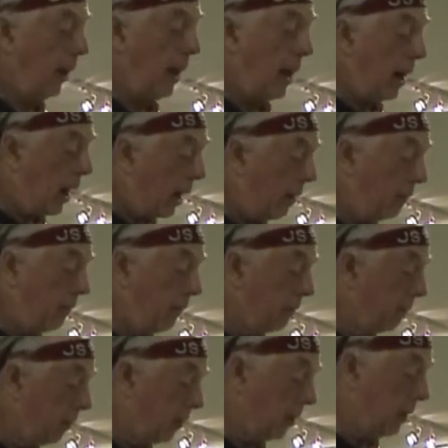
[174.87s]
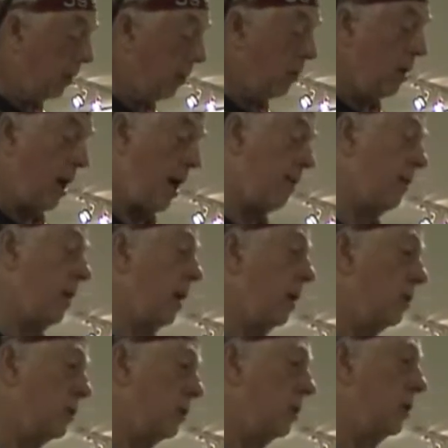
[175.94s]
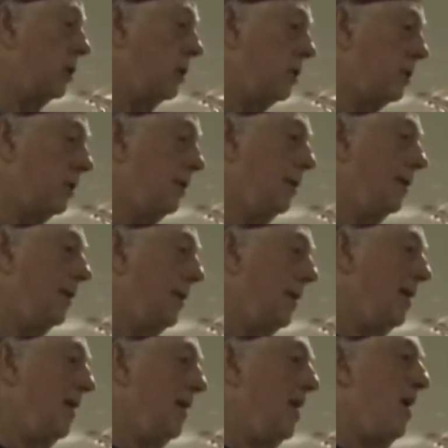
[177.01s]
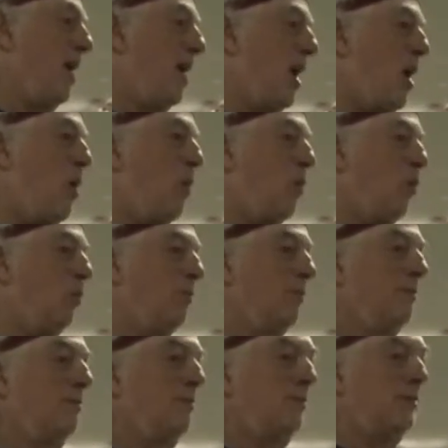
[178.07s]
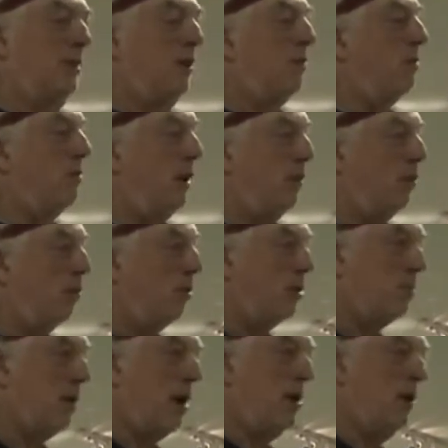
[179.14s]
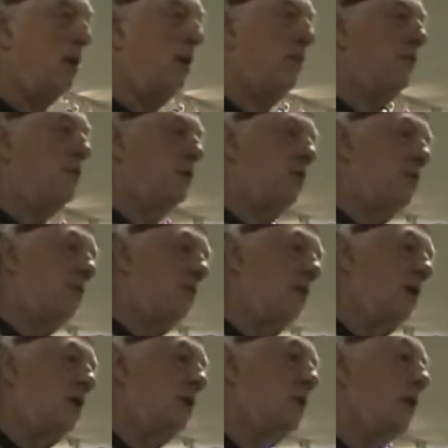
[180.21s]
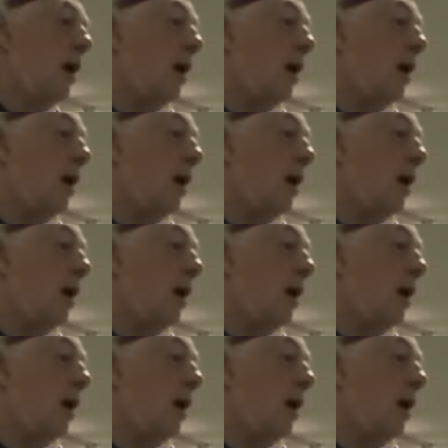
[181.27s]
And I really don't have an answer as to how different people respond in different situations.